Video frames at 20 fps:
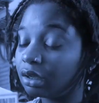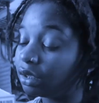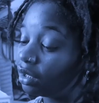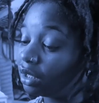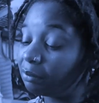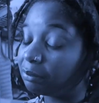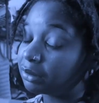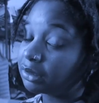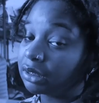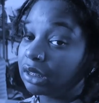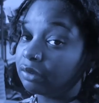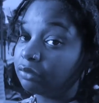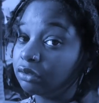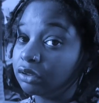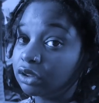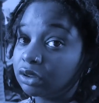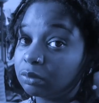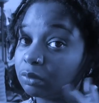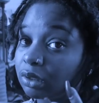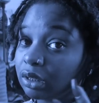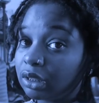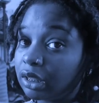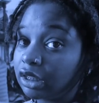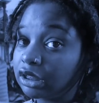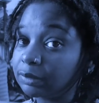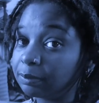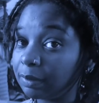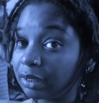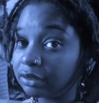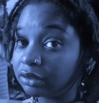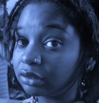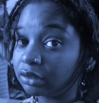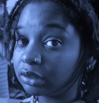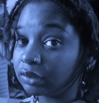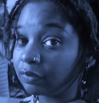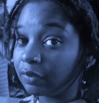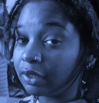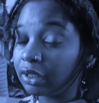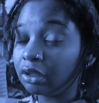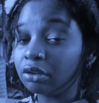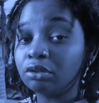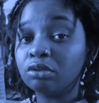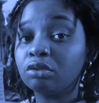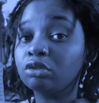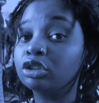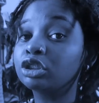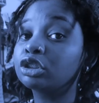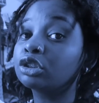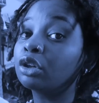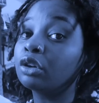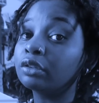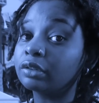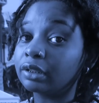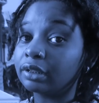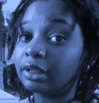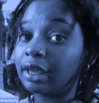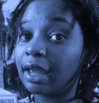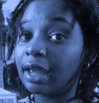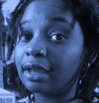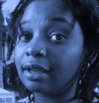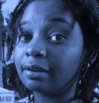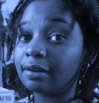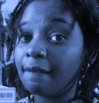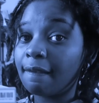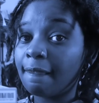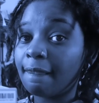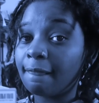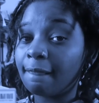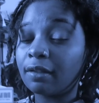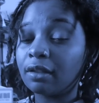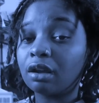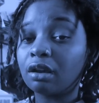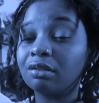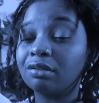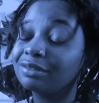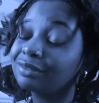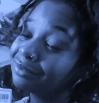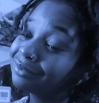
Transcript: Amazon, if you just want to like sponsor this video, you certainly can. You know,